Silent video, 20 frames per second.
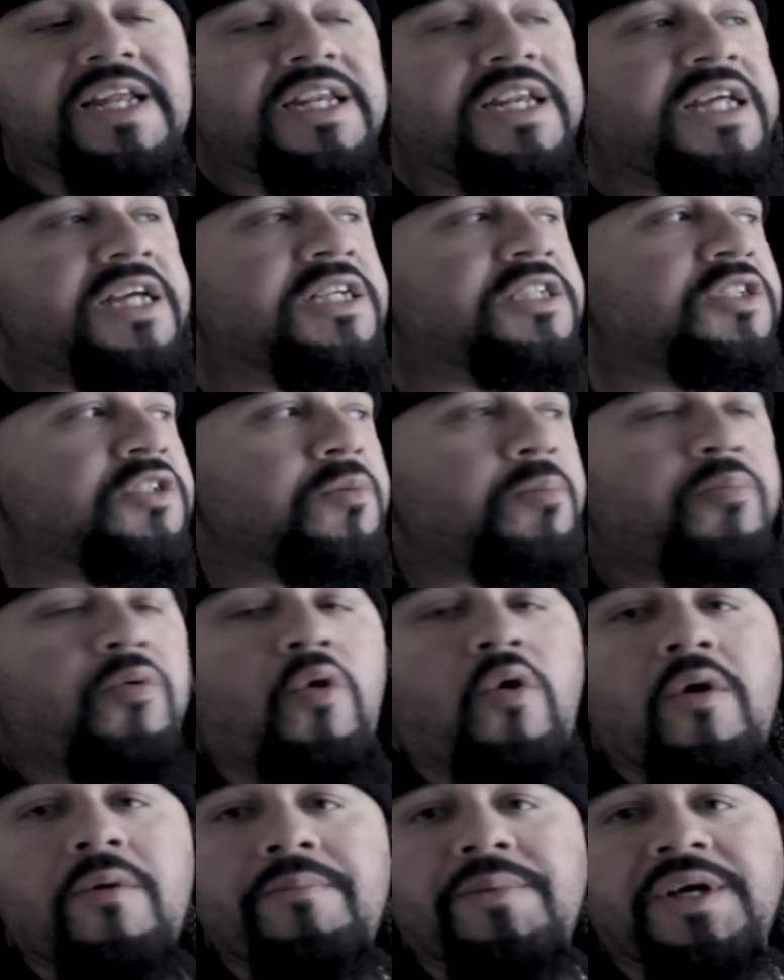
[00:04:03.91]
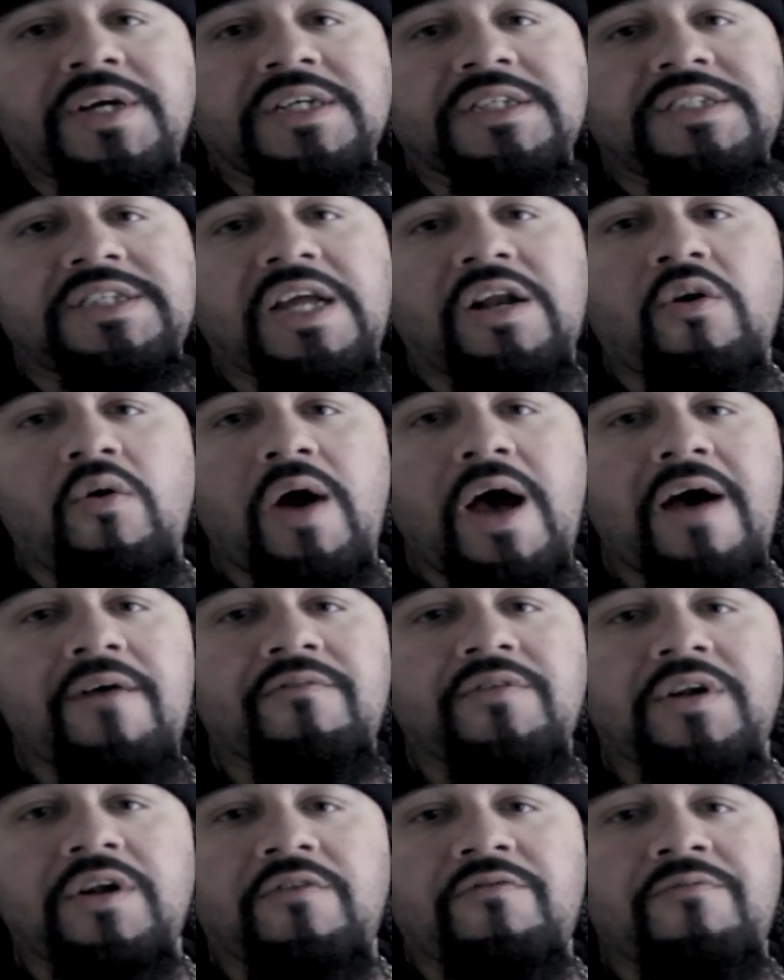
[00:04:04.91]
need support because they don't
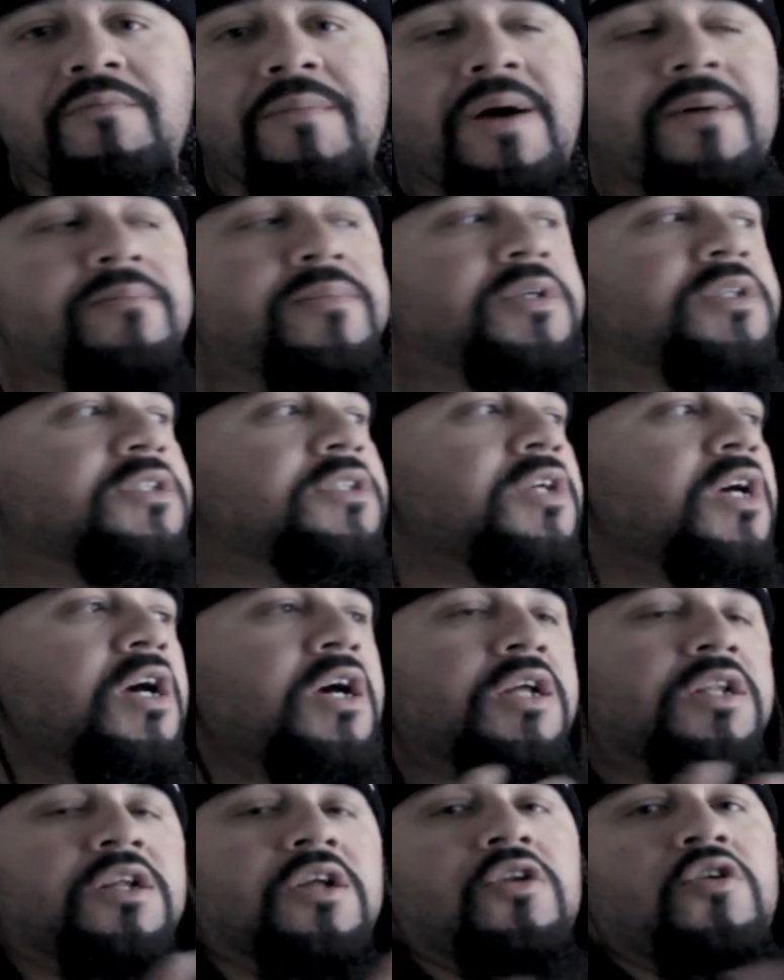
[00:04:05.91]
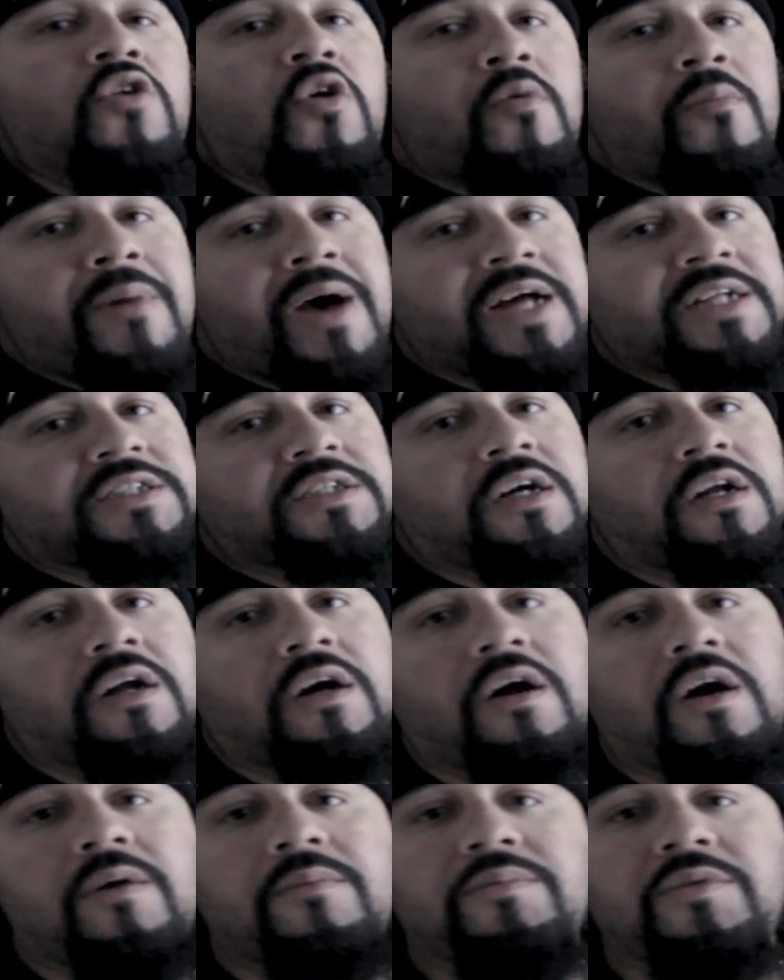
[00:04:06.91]
have enough members, the nomads are gonna
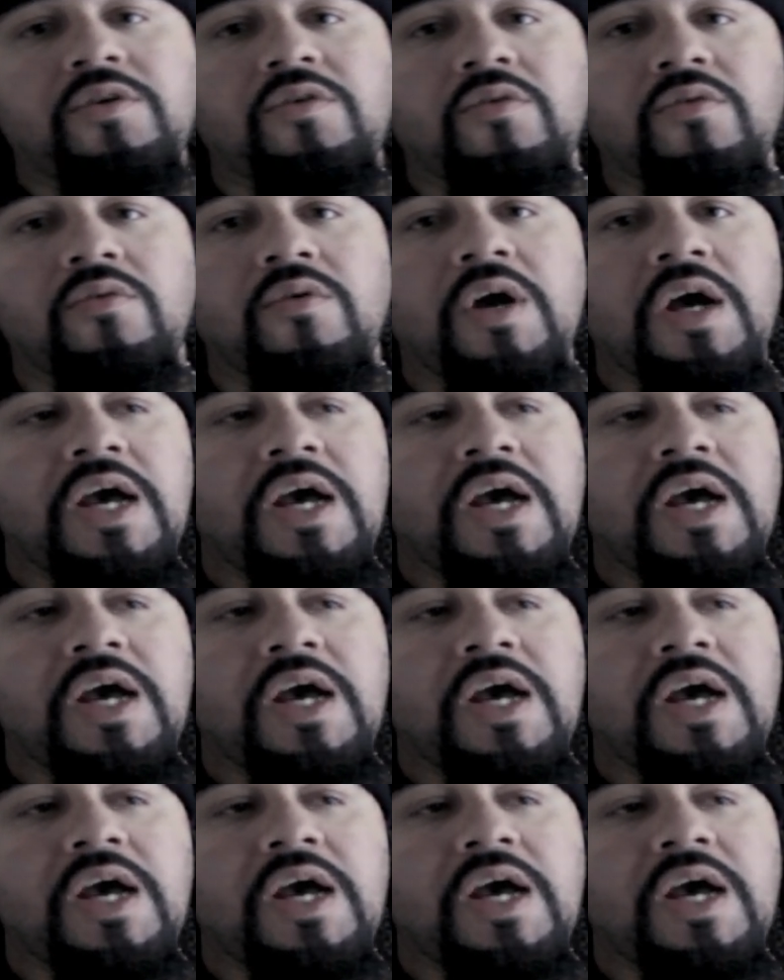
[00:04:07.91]
come through.